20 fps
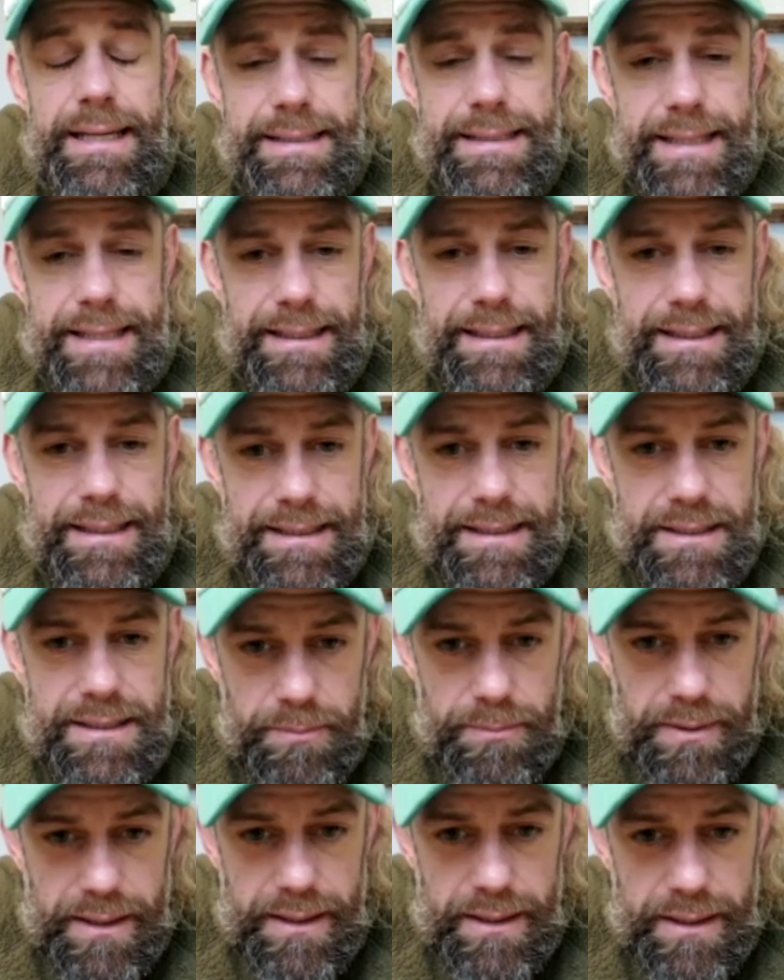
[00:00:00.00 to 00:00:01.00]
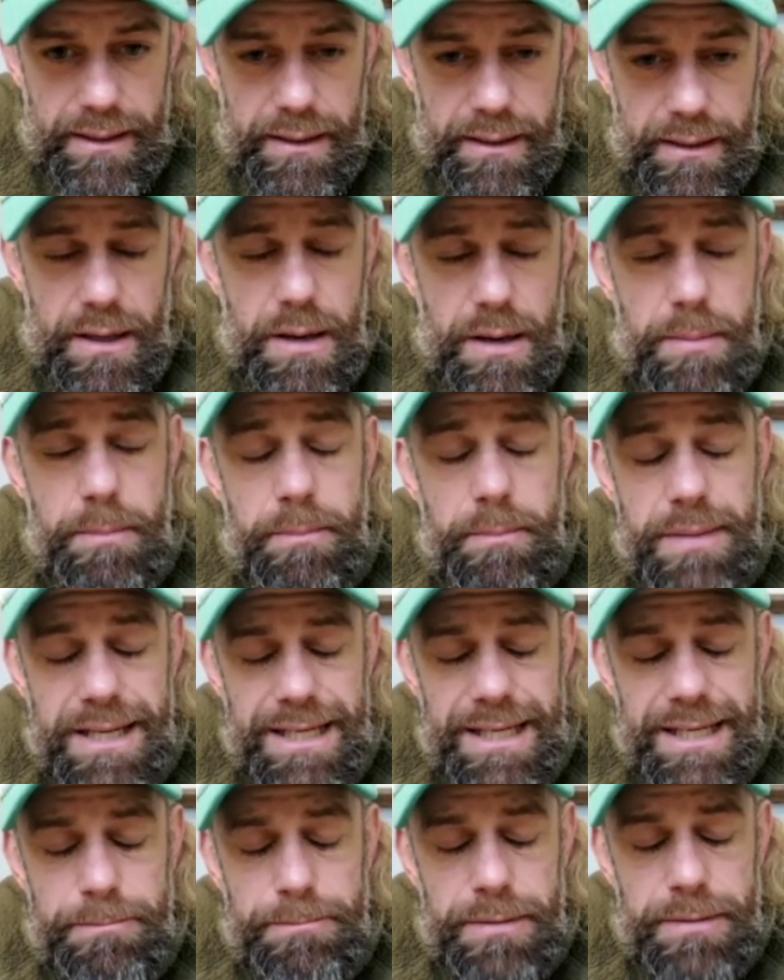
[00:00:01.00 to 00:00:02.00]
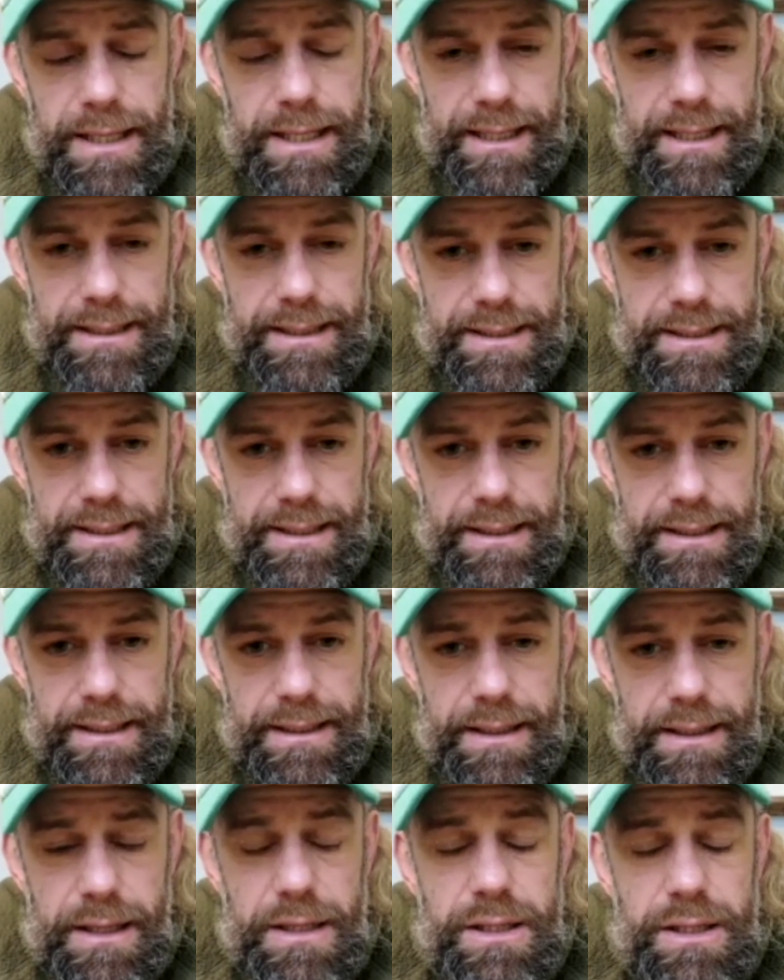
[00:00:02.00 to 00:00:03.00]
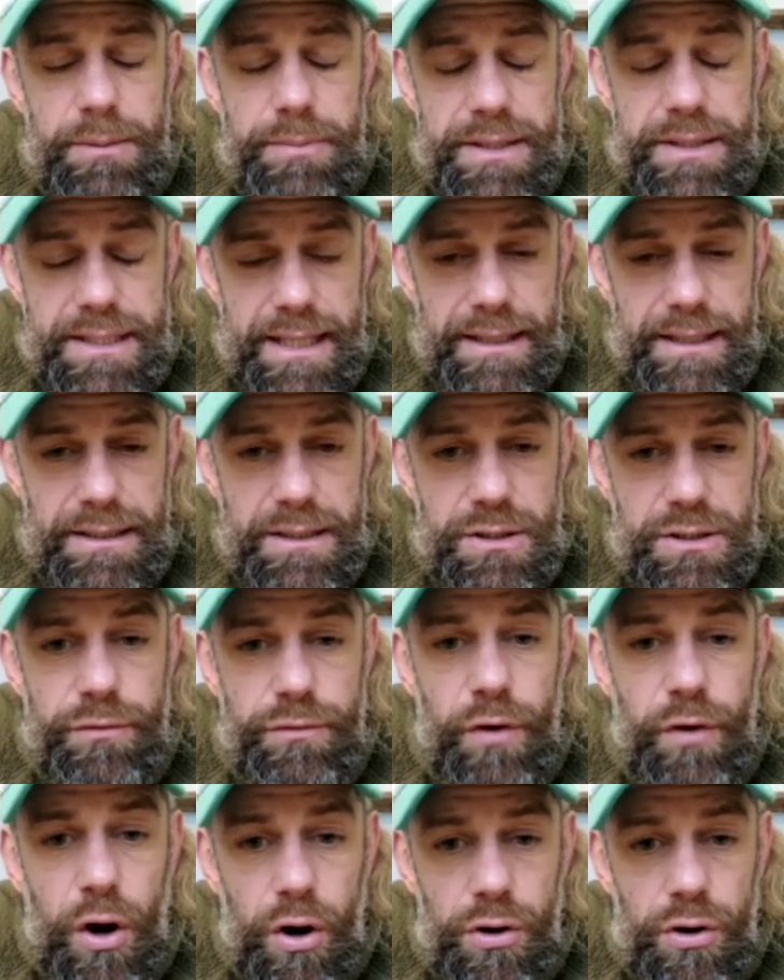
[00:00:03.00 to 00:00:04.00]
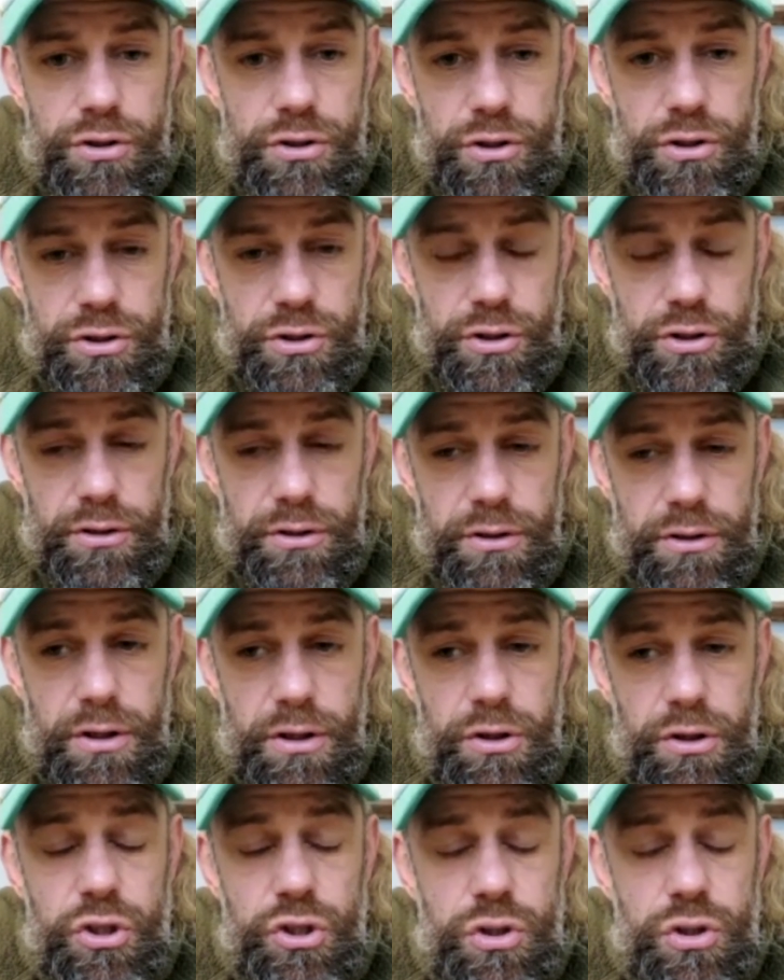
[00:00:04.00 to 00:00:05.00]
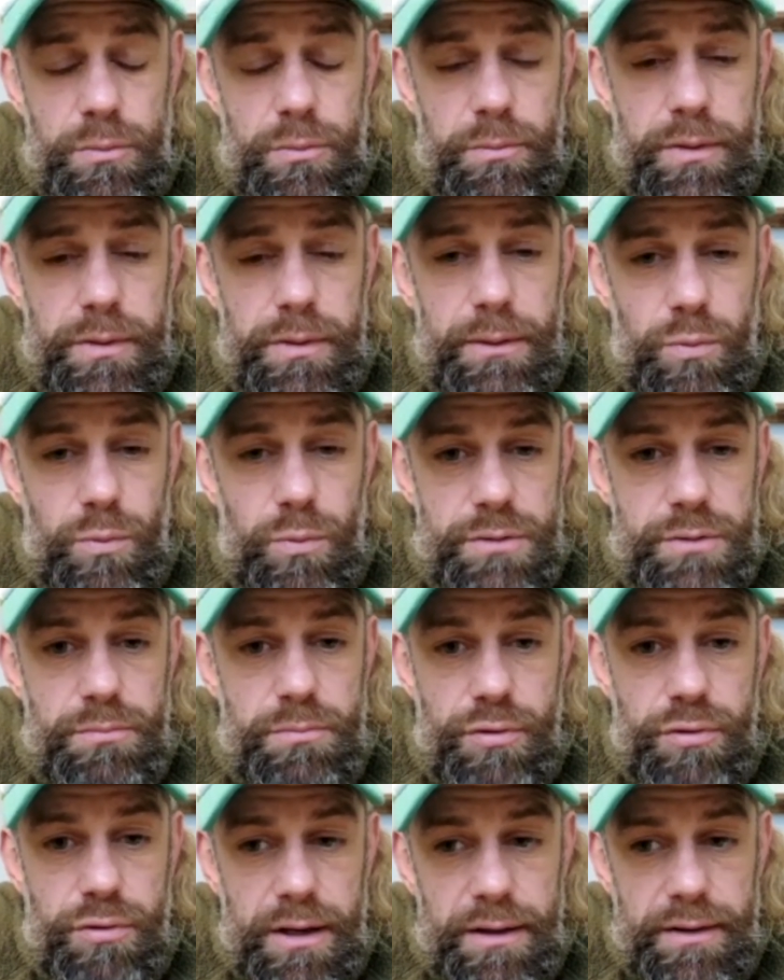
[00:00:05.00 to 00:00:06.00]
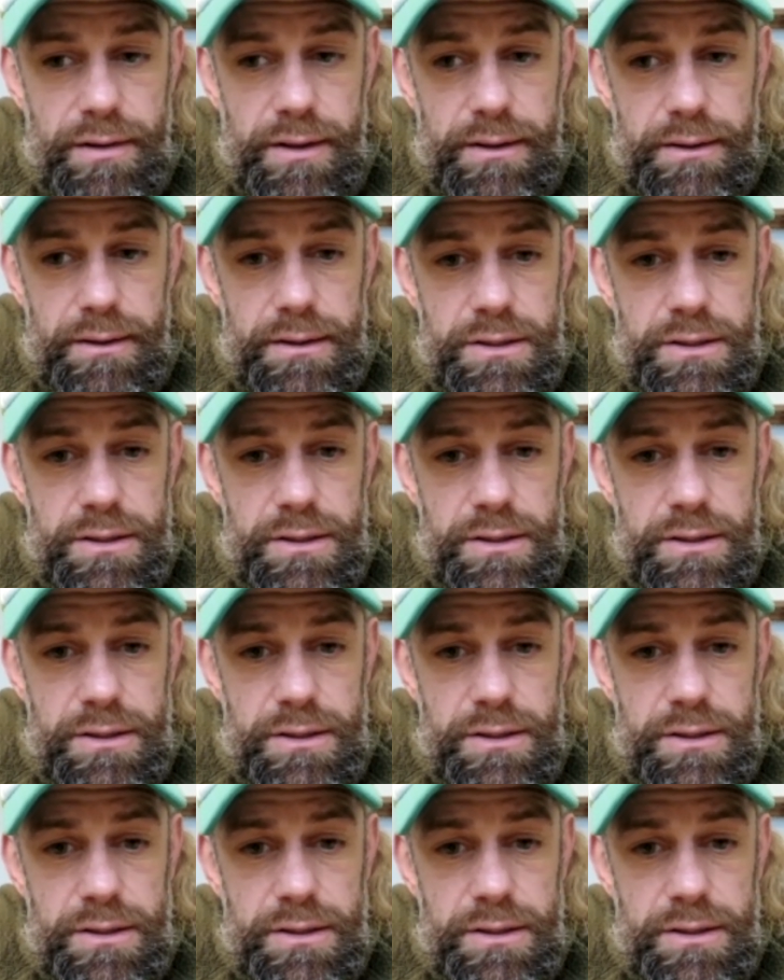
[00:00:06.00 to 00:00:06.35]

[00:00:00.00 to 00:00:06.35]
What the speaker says: tended to be manipulating the percentage of oxygen that somebody was breathing.